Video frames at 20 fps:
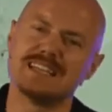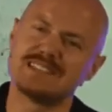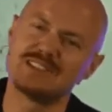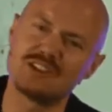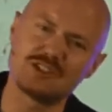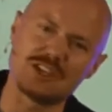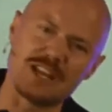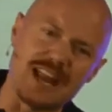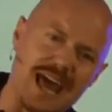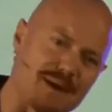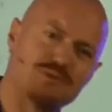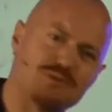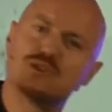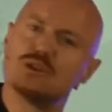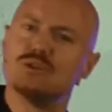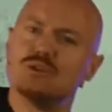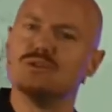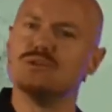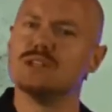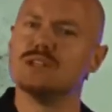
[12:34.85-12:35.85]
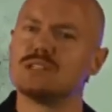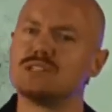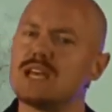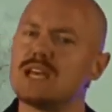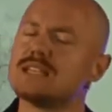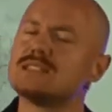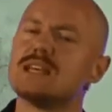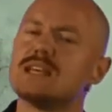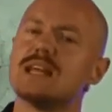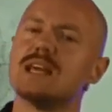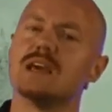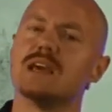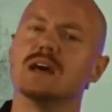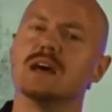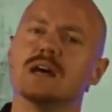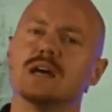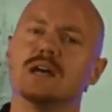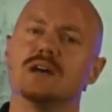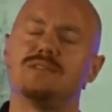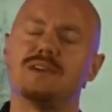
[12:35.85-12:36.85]
this is an absolute
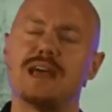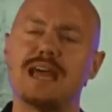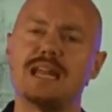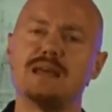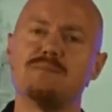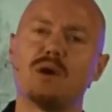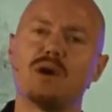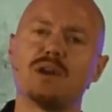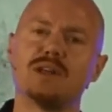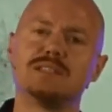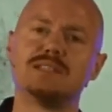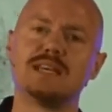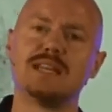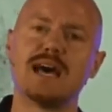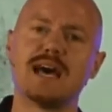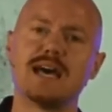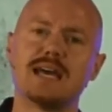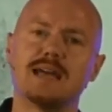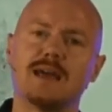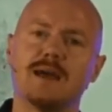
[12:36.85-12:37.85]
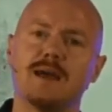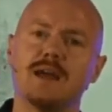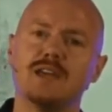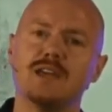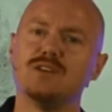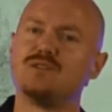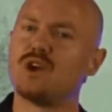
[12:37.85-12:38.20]
necessity for anybody today.